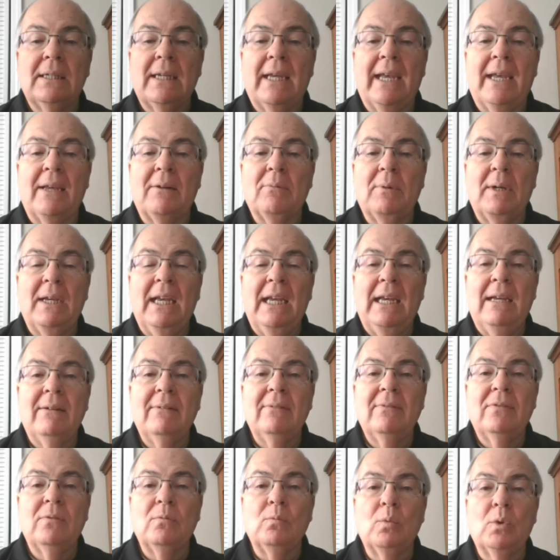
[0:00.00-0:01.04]
And we
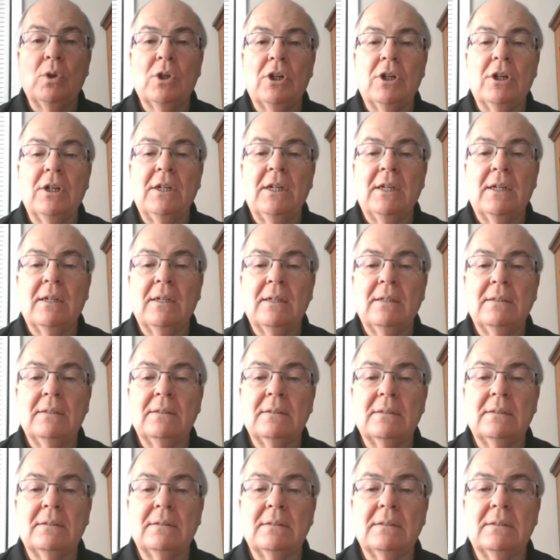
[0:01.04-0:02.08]
have work
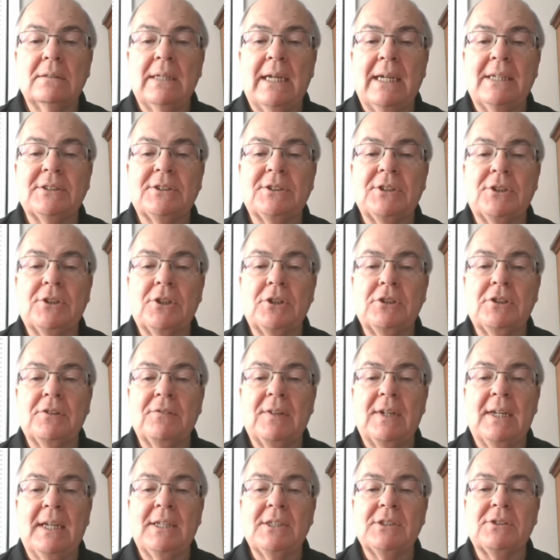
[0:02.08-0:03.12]
as the Church of
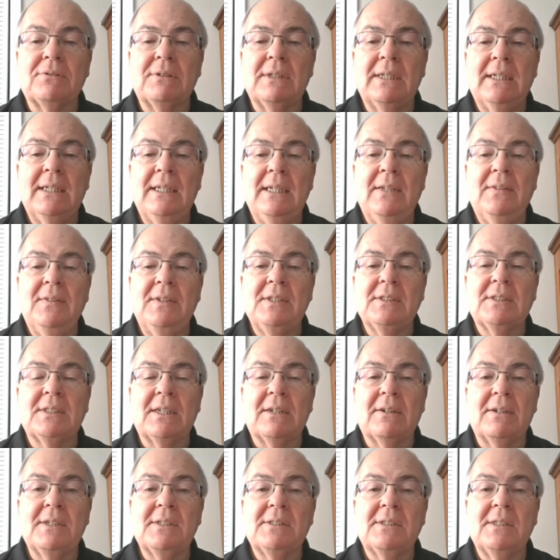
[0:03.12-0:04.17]
the Nazarene in these
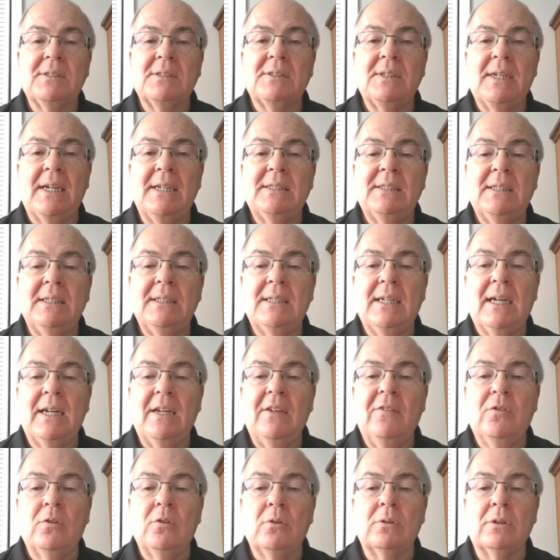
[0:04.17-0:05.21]
areas since
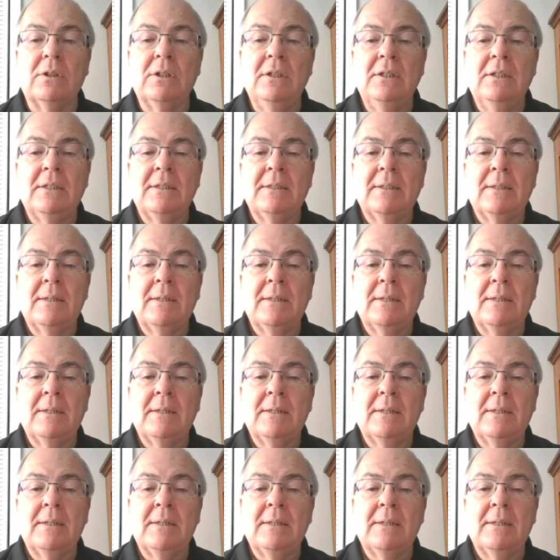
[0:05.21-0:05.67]
1994.